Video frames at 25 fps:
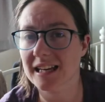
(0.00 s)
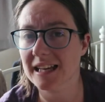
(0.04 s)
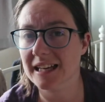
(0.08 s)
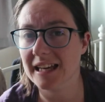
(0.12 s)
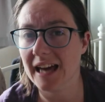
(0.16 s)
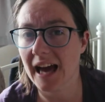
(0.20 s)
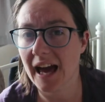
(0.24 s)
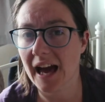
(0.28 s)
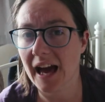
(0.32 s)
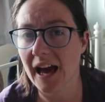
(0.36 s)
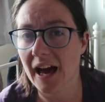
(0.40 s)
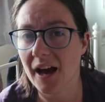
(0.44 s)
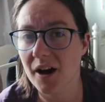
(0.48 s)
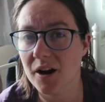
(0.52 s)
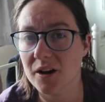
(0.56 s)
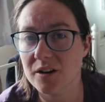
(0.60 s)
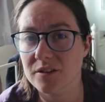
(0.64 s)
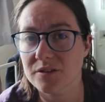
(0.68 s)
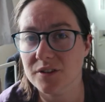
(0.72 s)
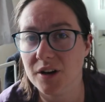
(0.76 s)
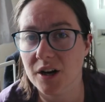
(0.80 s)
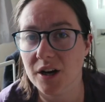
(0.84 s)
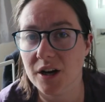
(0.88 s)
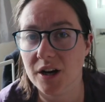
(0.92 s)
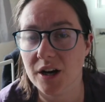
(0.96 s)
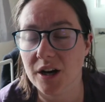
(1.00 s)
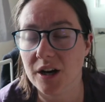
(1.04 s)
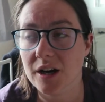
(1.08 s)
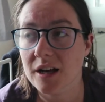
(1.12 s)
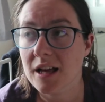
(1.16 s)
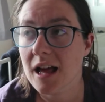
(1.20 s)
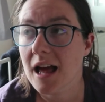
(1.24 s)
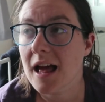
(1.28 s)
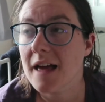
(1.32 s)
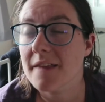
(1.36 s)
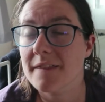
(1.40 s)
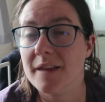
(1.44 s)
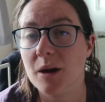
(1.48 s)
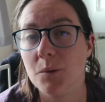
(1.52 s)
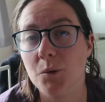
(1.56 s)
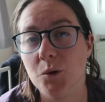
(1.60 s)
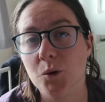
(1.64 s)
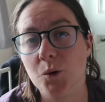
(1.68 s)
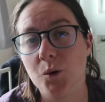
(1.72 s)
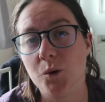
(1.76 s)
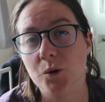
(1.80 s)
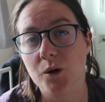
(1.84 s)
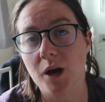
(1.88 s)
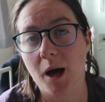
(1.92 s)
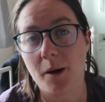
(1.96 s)
care of her. There will
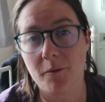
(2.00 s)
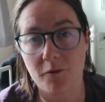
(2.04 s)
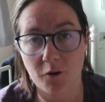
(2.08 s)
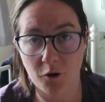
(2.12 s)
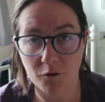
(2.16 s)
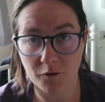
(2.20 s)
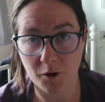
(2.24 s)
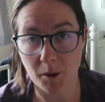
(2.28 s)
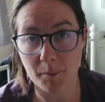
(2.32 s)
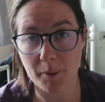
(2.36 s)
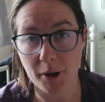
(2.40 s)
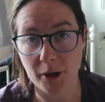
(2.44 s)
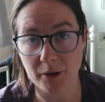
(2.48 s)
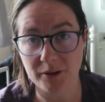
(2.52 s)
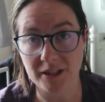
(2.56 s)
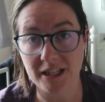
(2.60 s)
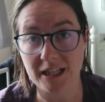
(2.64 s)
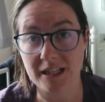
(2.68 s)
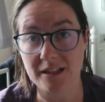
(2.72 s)
all of our pony